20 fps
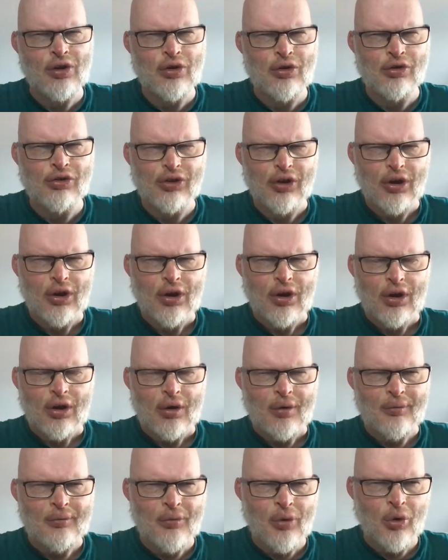use
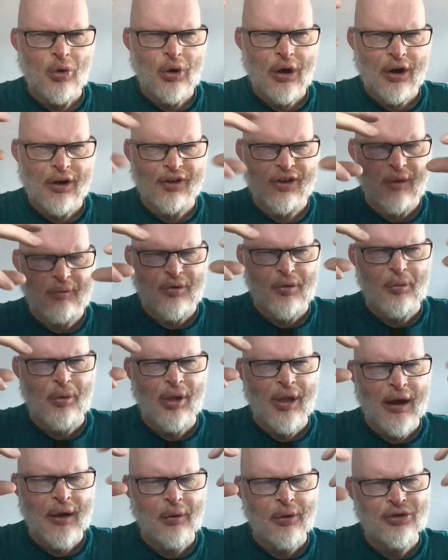more
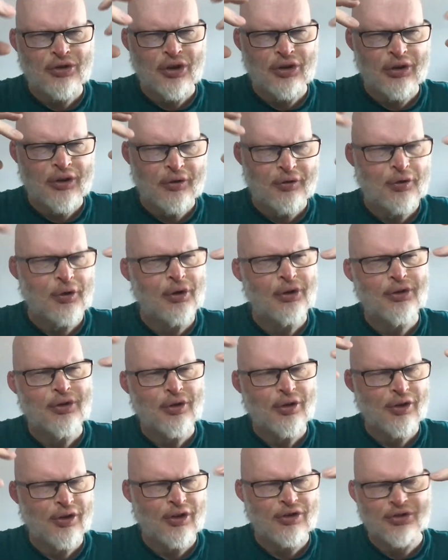acceptable language in
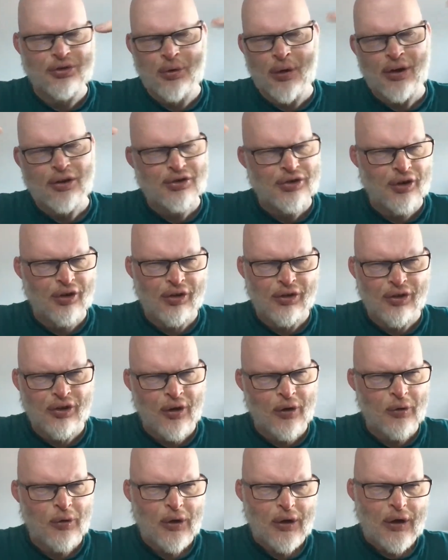different situations.
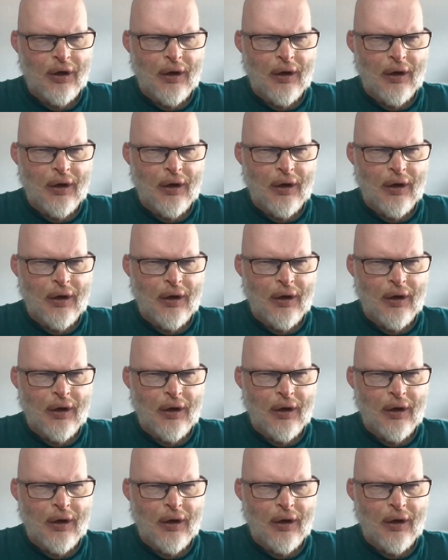So